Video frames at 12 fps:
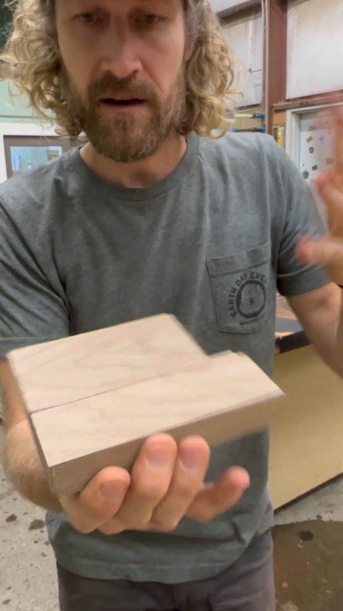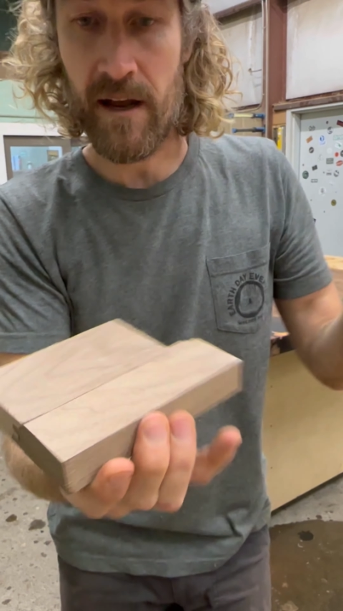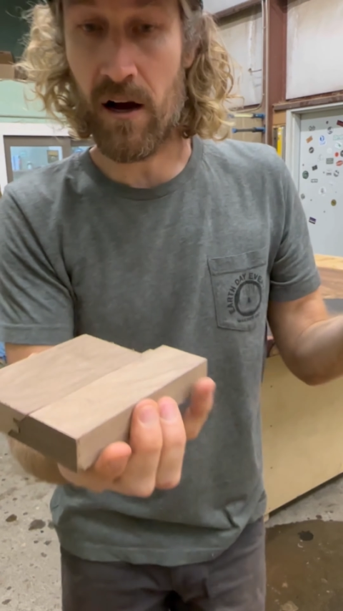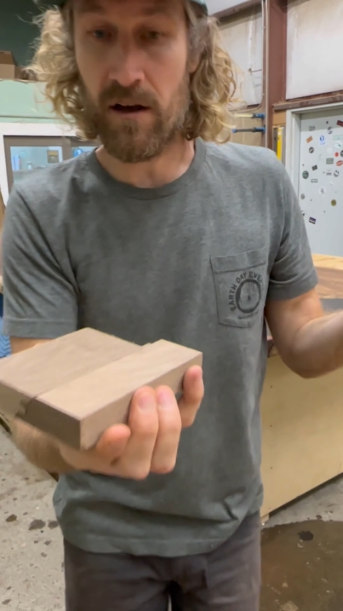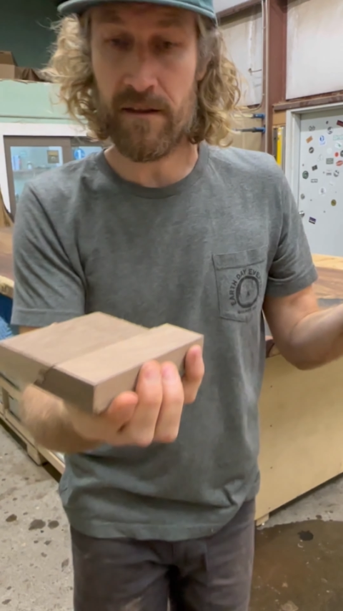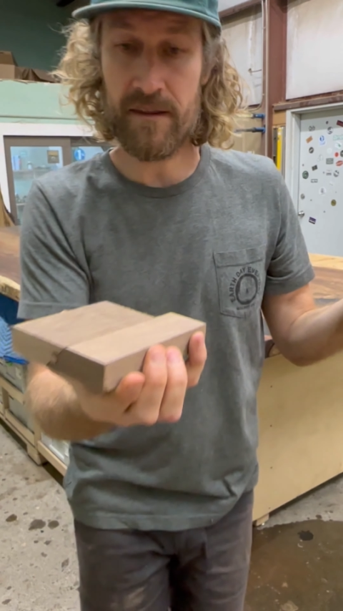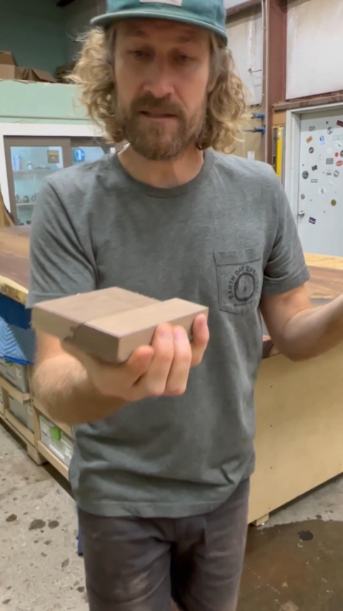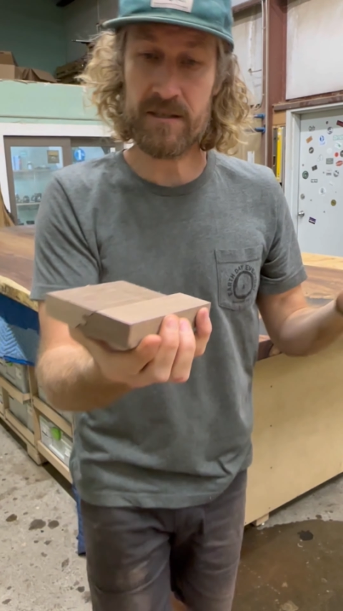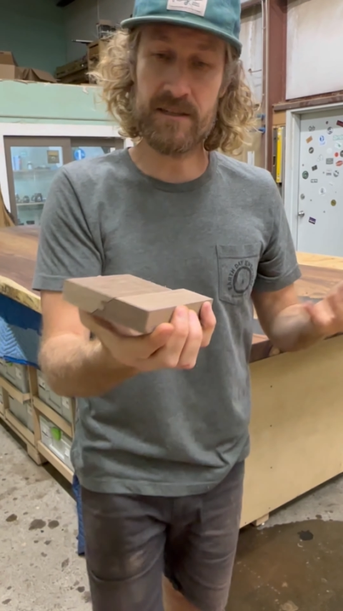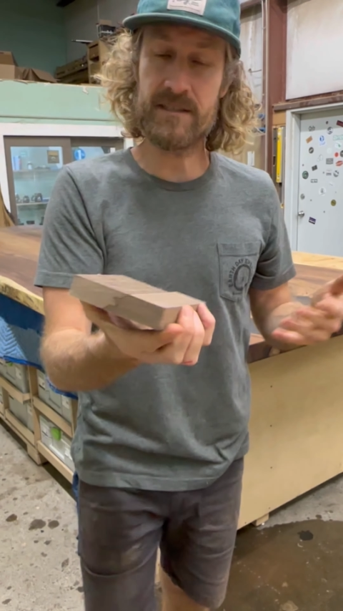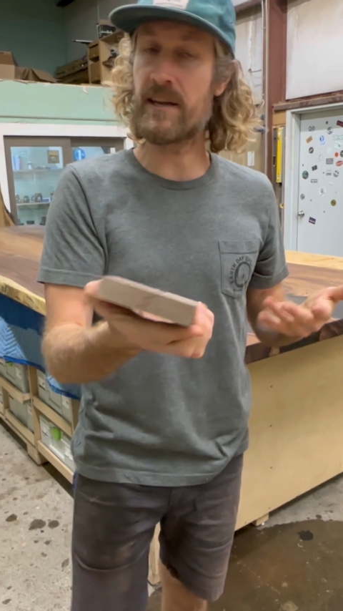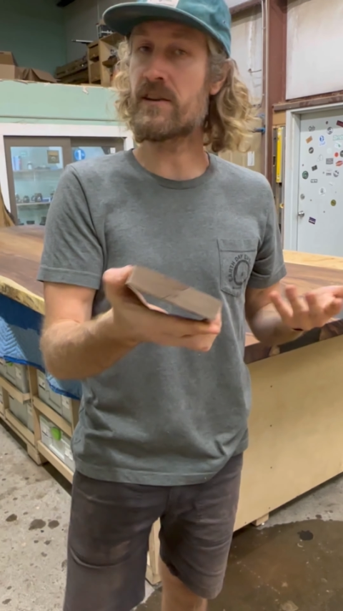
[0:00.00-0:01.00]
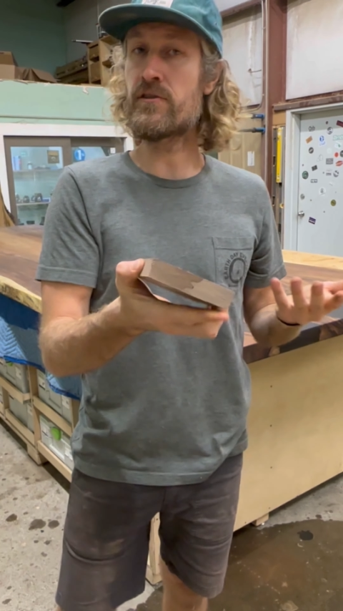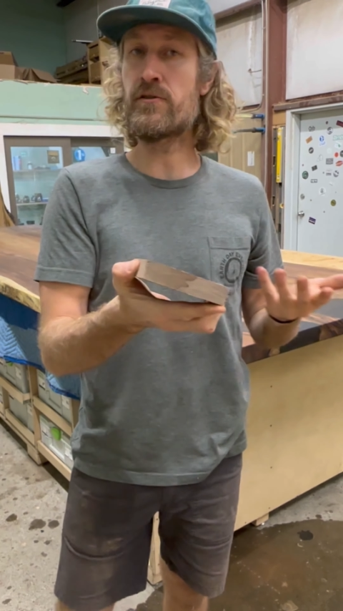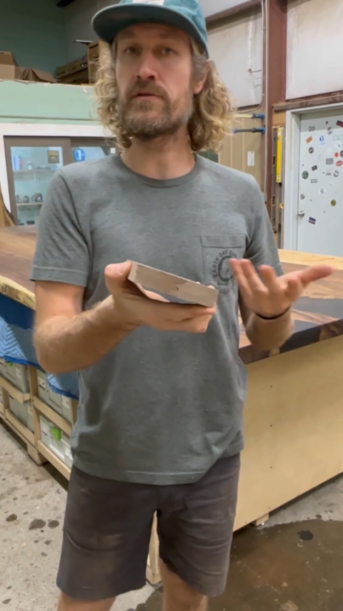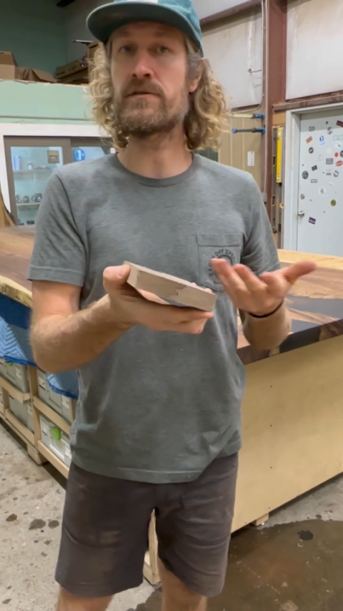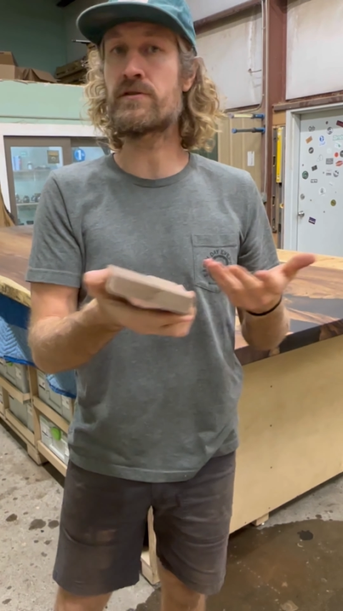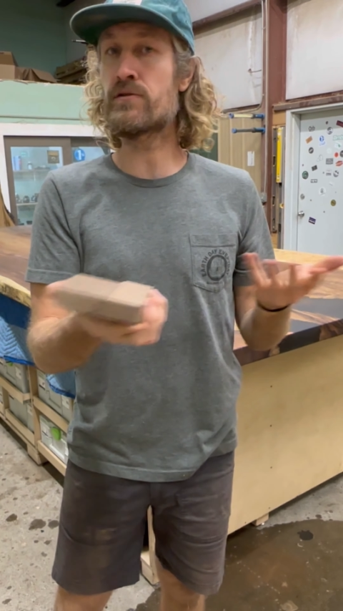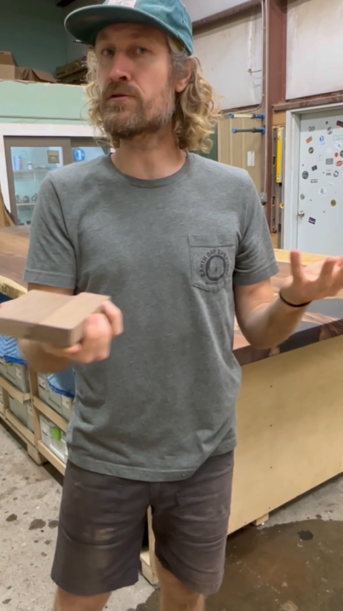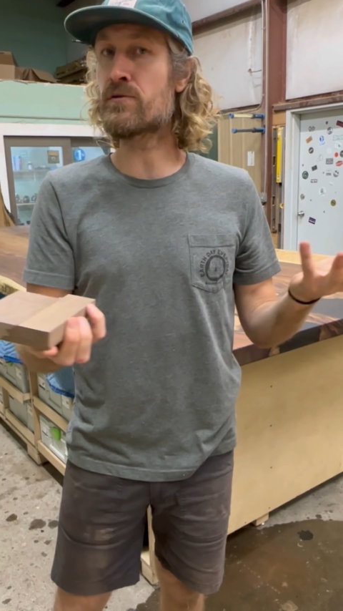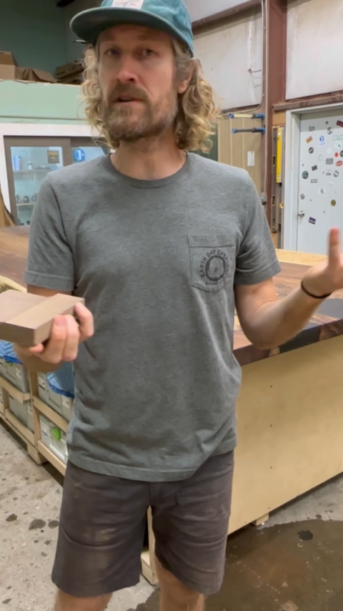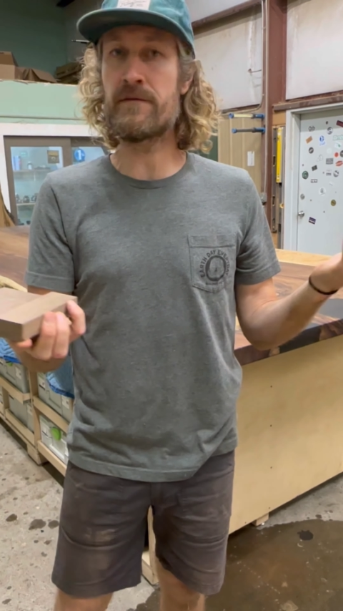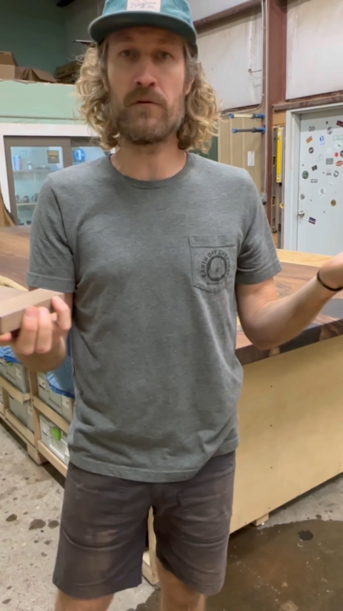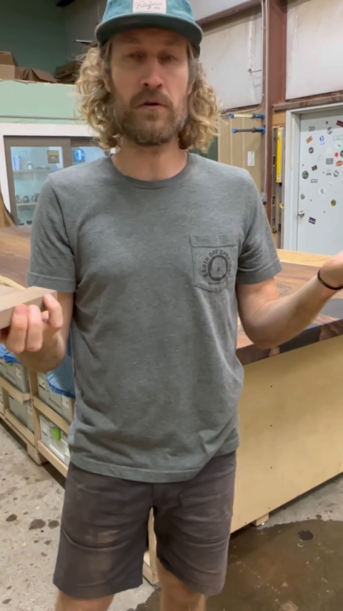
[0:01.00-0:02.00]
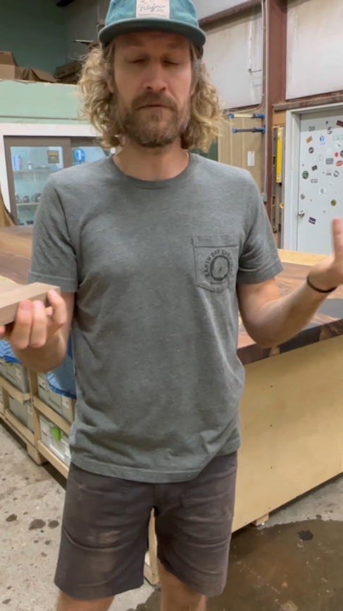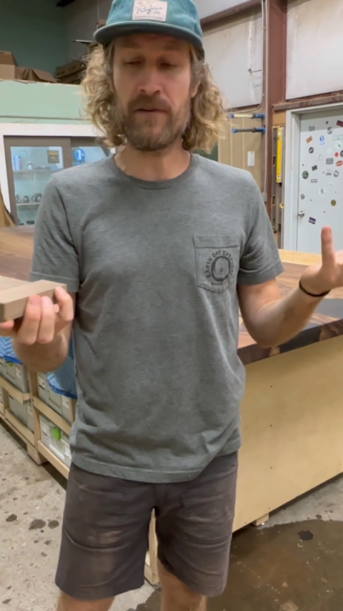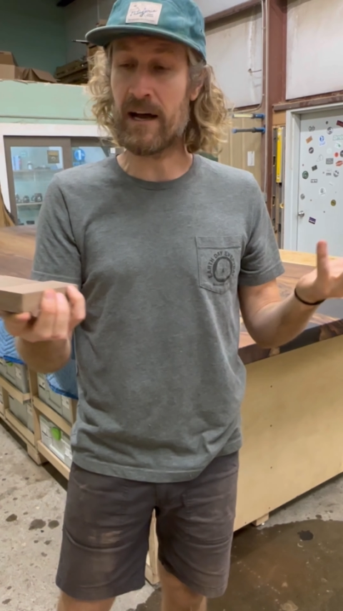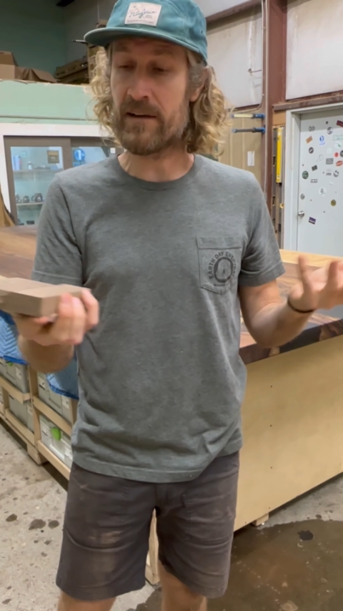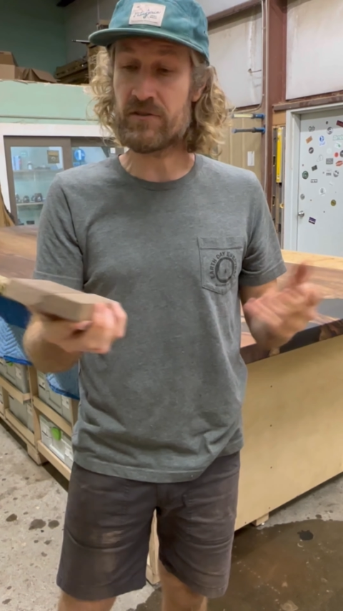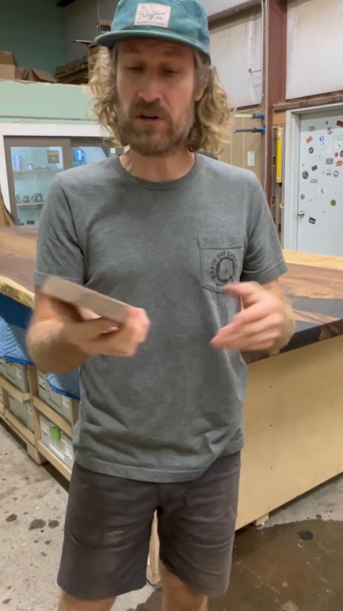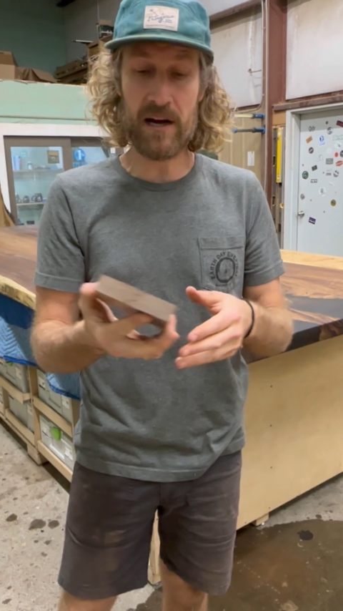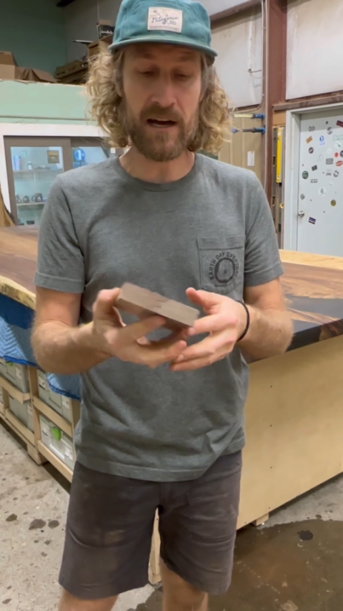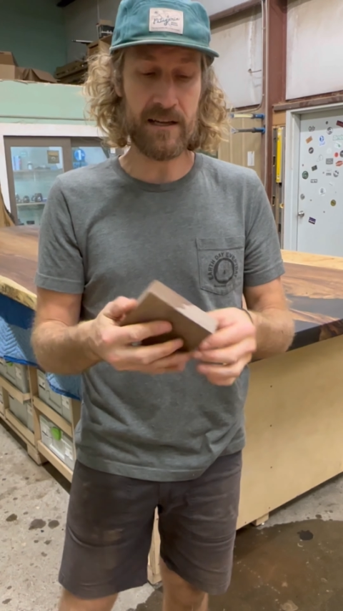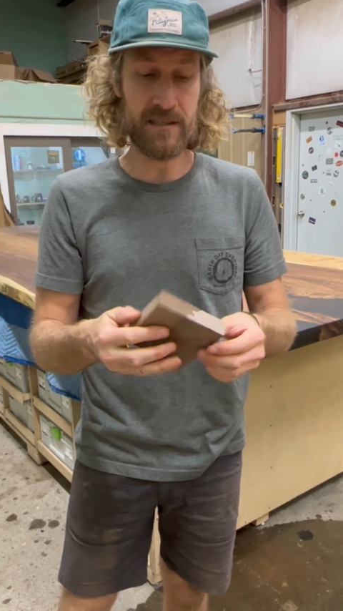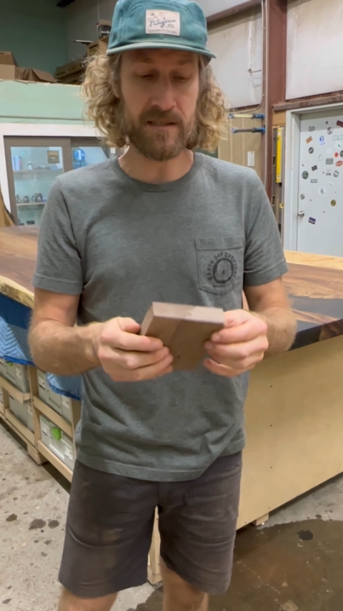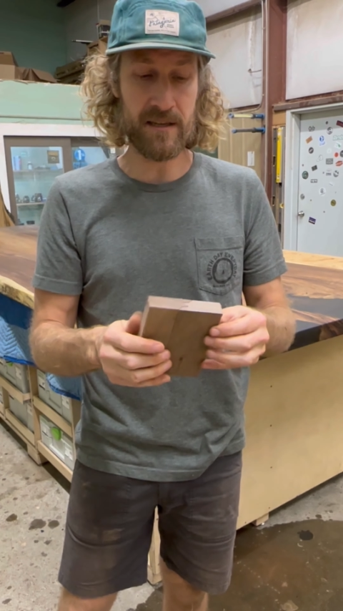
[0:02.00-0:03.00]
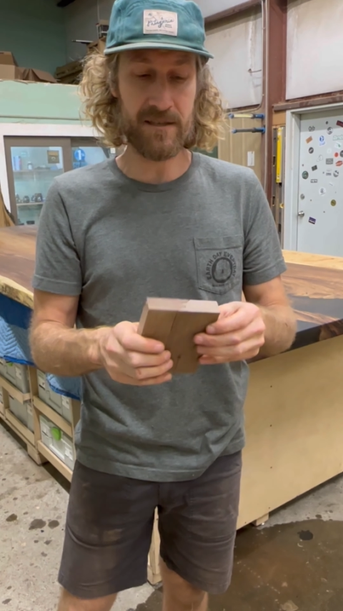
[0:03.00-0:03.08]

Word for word: Now, this could take you two, three, four, five tries.